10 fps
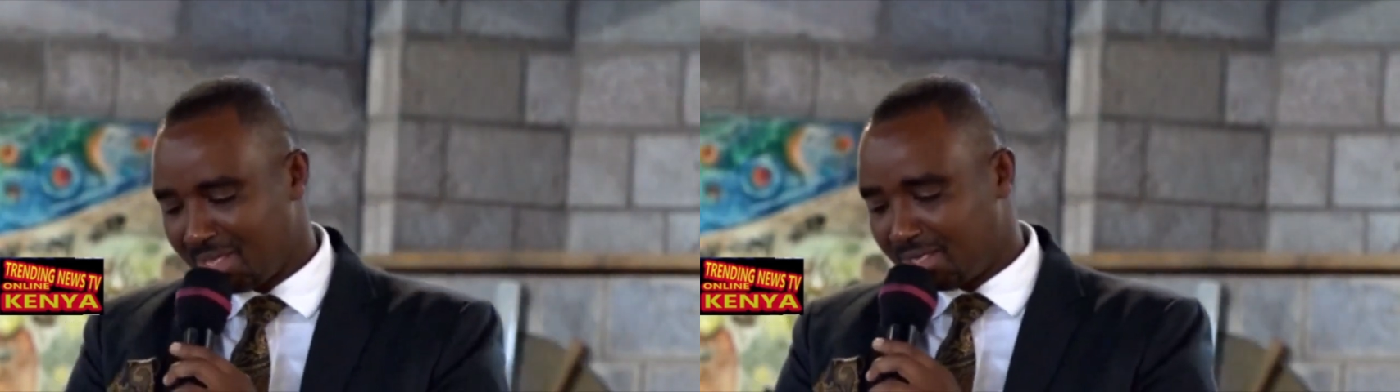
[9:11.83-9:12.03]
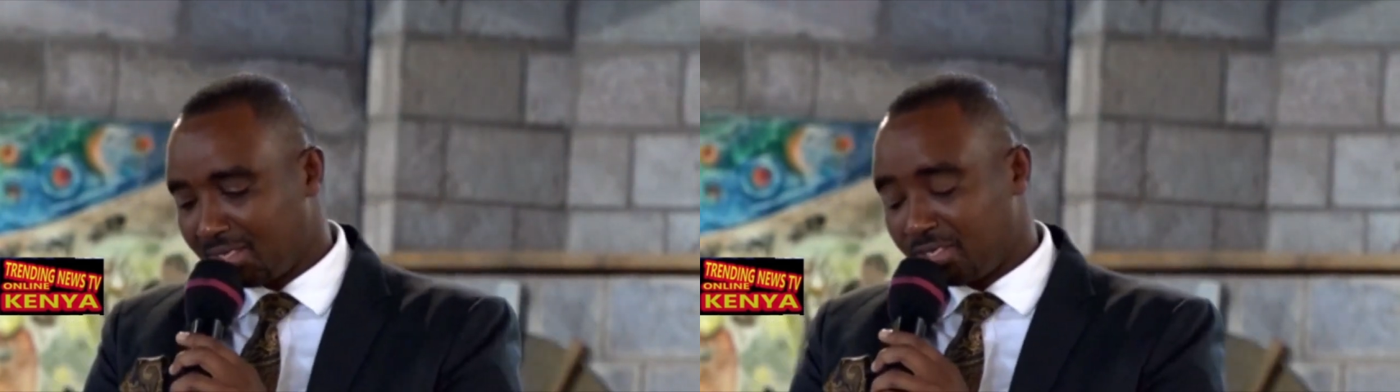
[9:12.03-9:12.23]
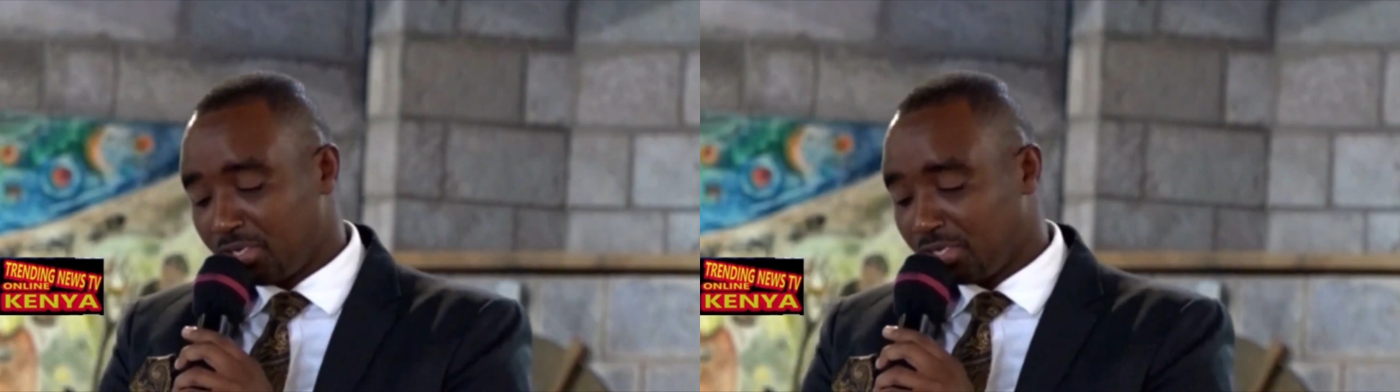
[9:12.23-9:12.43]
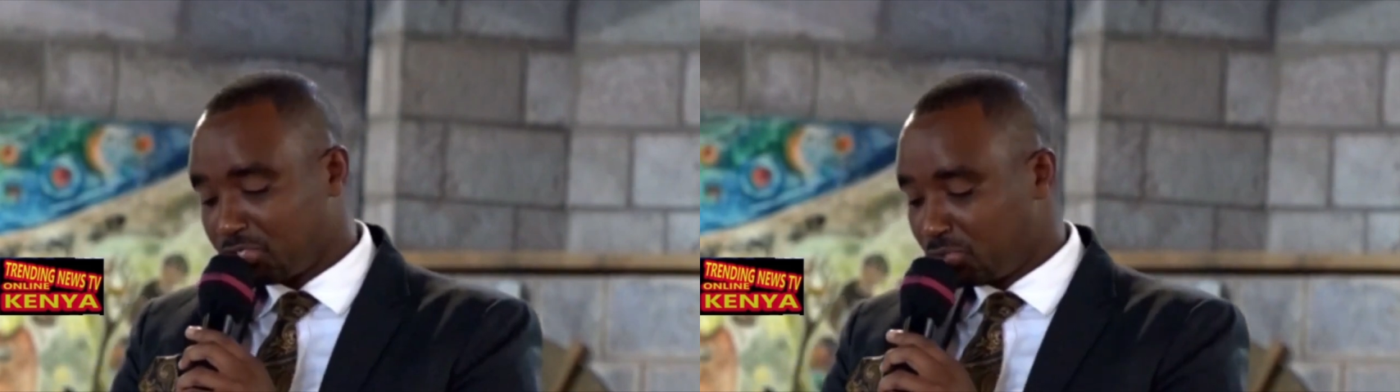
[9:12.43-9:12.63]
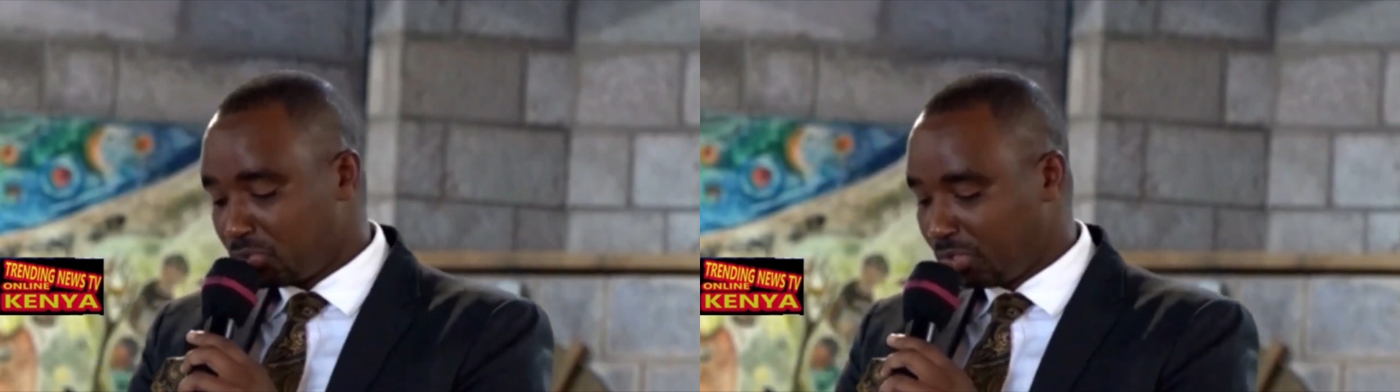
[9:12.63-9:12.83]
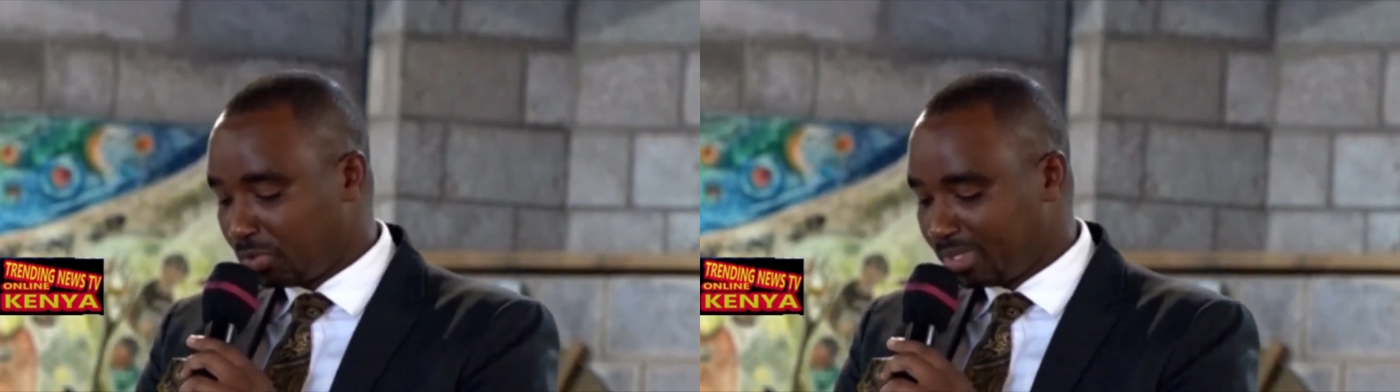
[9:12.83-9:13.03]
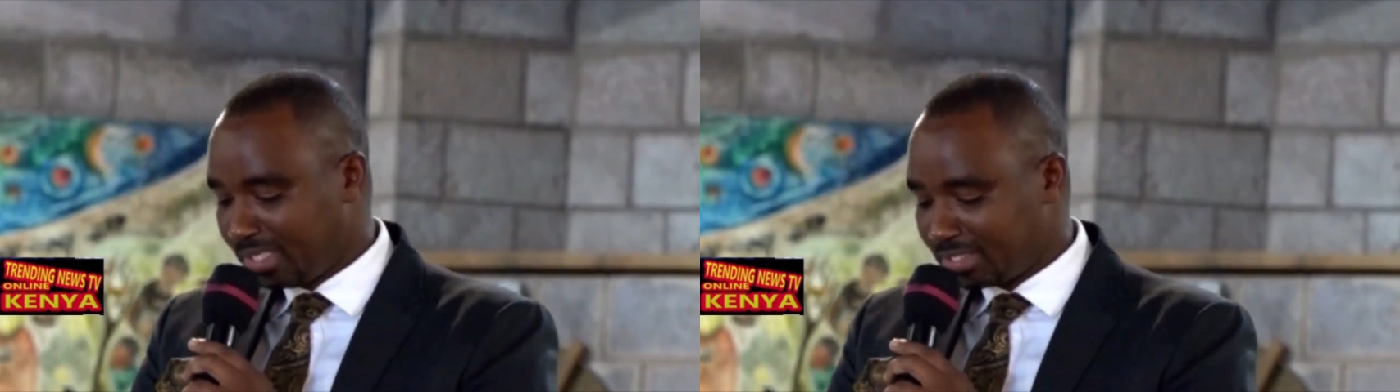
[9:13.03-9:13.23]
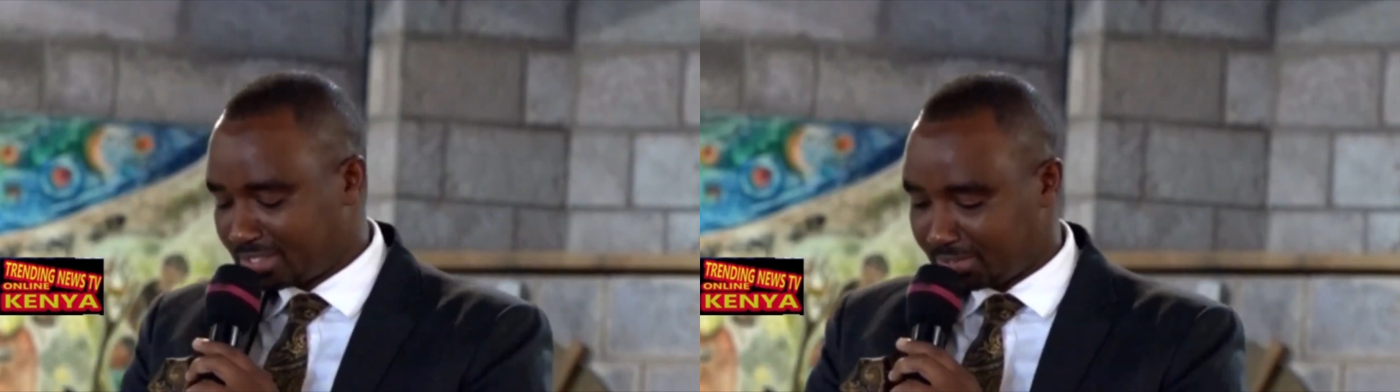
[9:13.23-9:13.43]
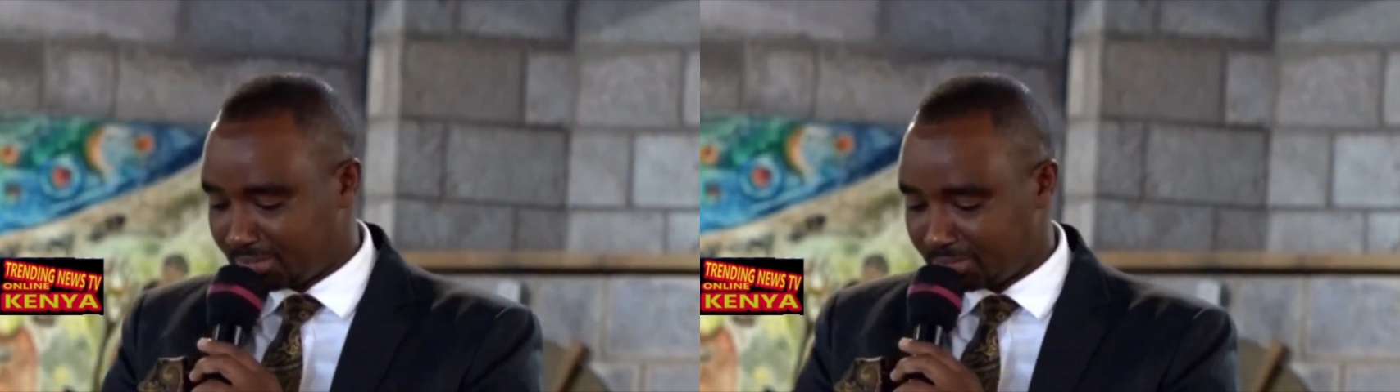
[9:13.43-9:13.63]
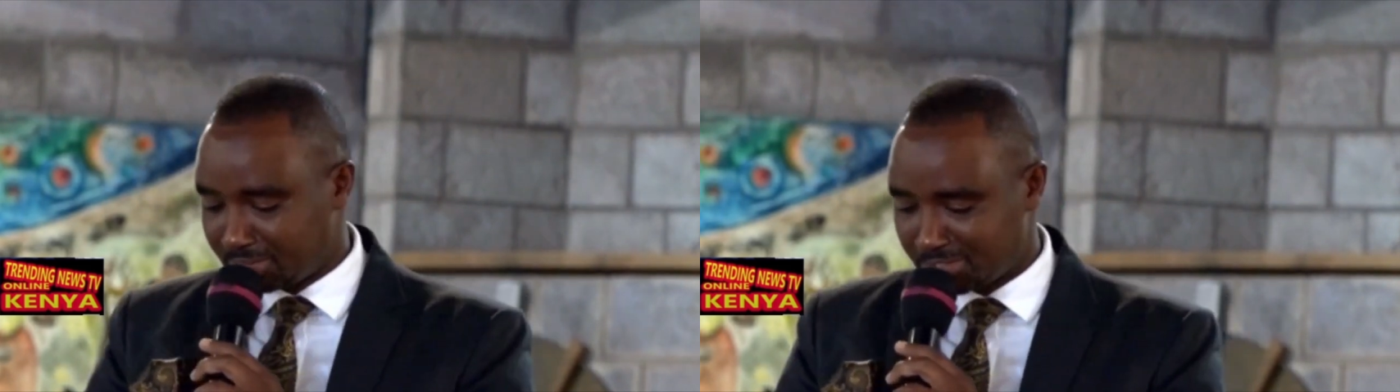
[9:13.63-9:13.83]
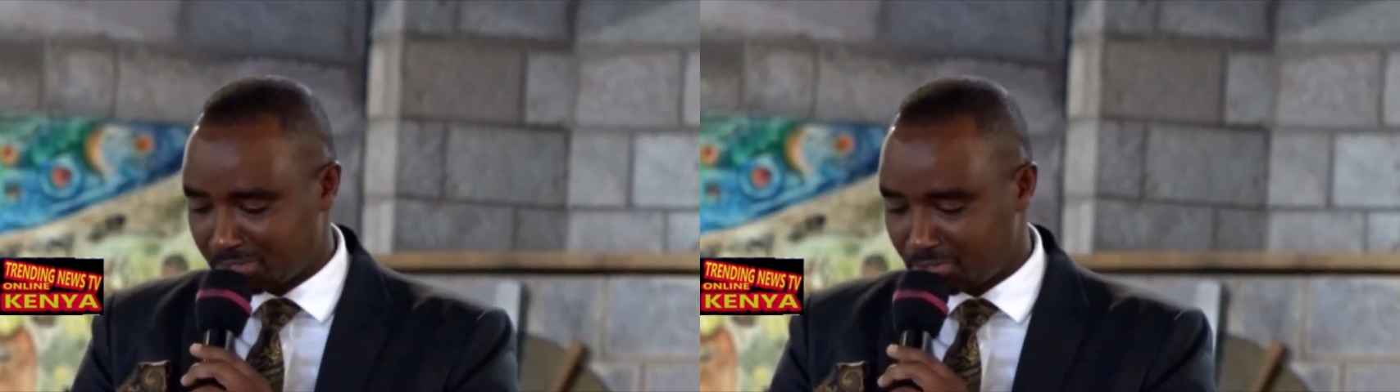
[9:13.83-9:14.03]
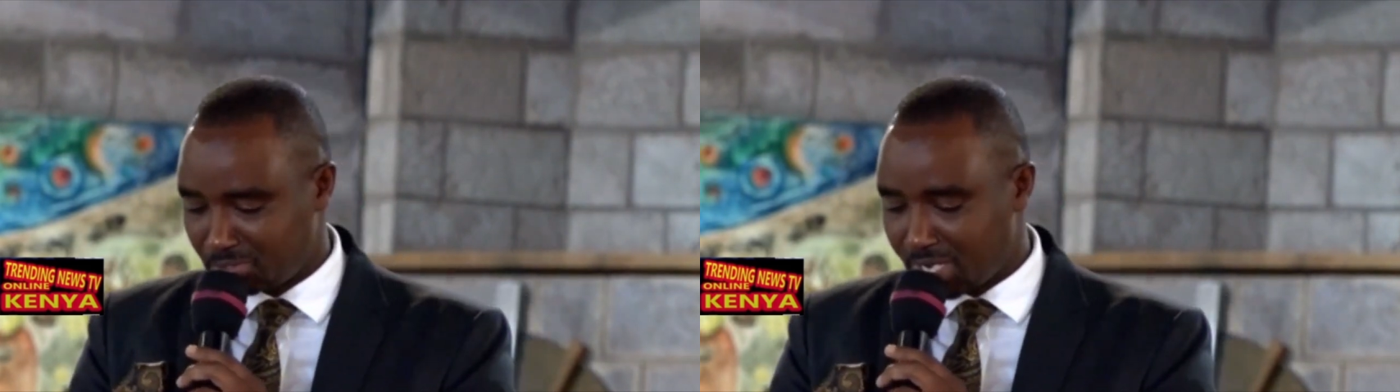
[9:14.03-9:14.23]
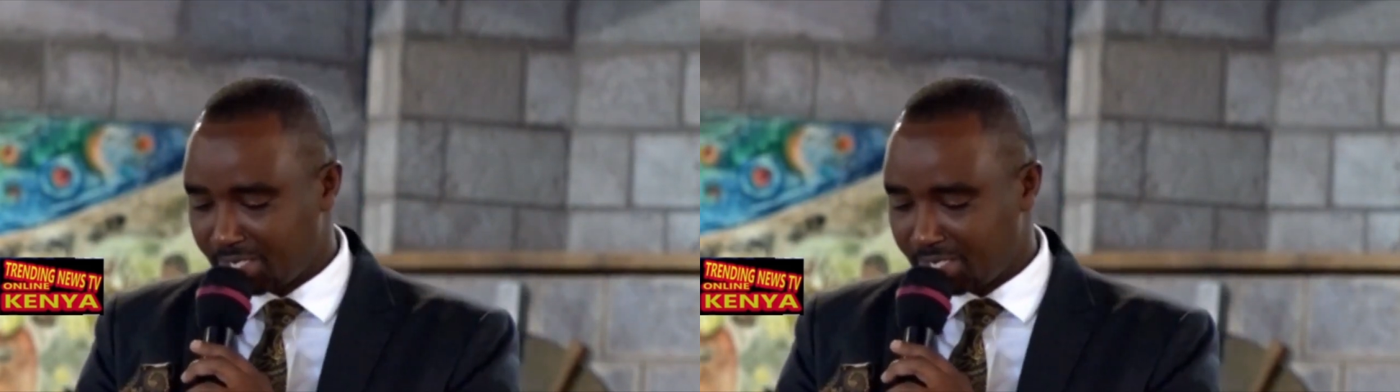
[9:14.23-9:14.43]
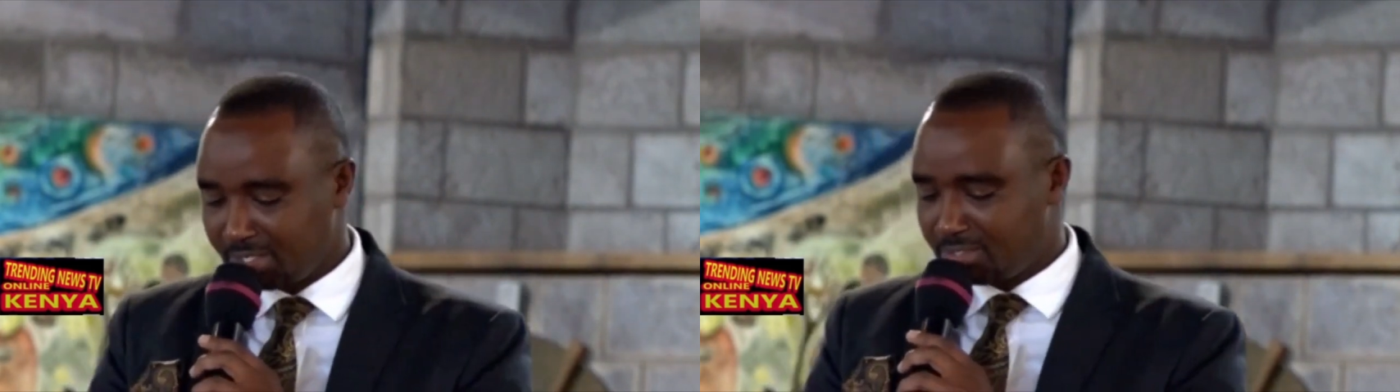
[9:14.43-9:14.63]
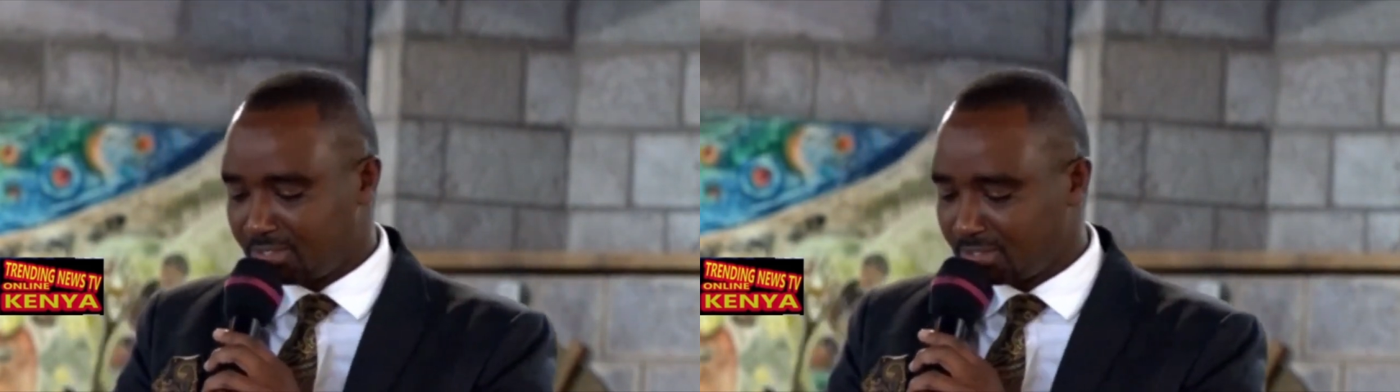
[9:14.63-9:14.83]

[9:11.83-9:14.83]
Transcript: In your true humility, you caddied